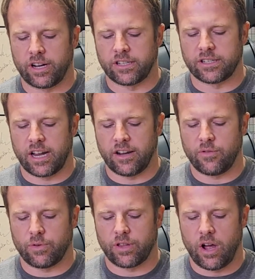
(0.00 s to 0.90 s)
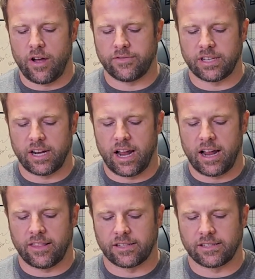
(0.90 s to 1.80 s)
on each side, you want the offset
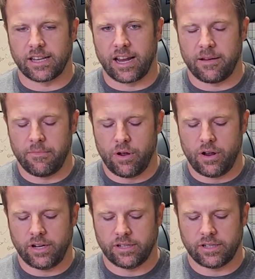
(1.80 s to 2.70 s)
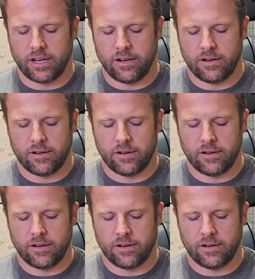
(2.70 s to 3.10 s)
eye the same on each side.